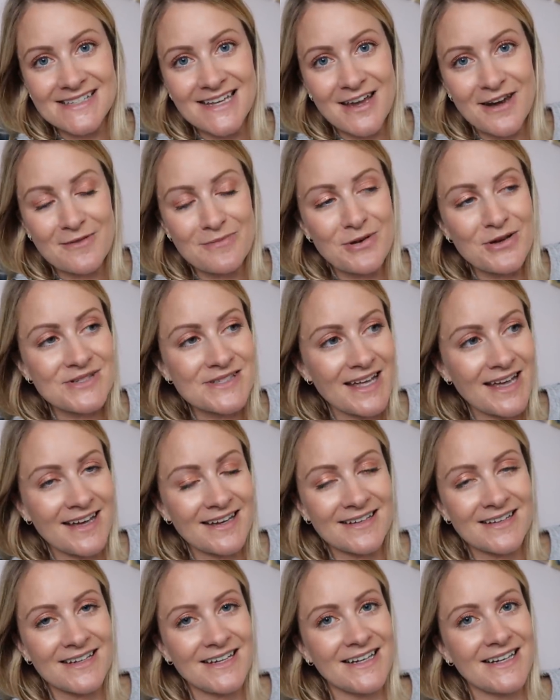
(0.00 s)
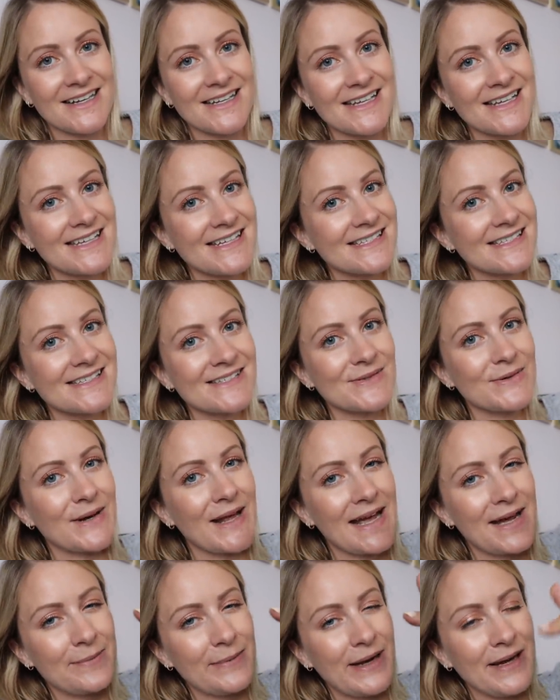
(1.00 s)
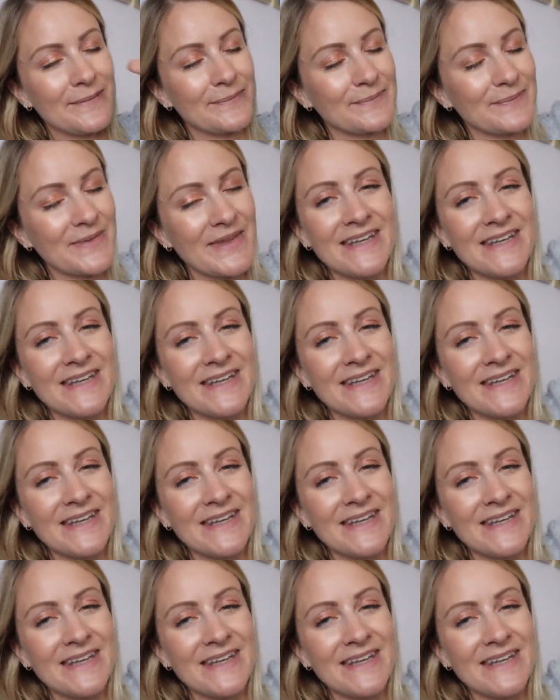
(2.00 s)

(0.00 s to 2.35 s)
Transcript: So bozza, sort it out, mate.